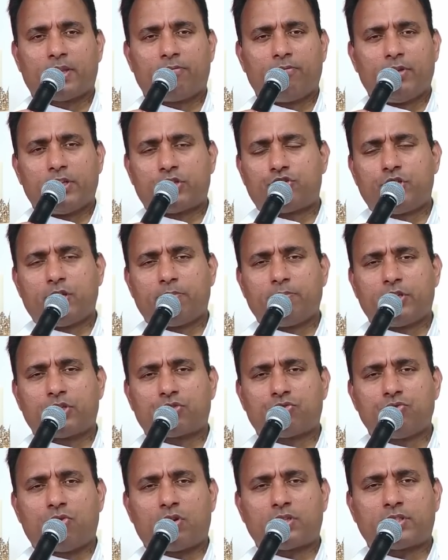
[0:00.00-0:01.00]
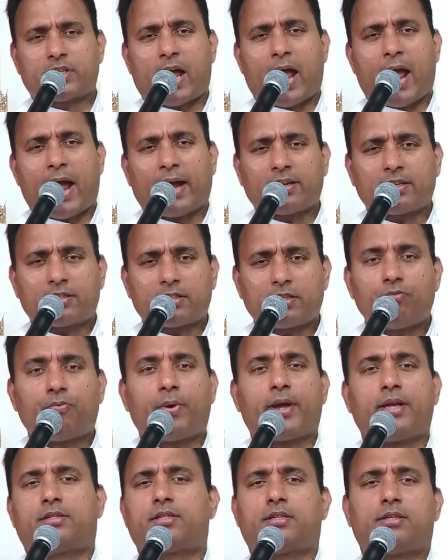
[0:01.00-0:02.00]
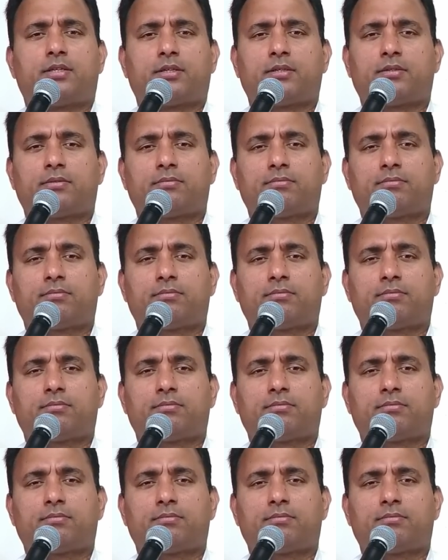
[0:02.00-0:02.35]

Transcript: Wisdom is not activated.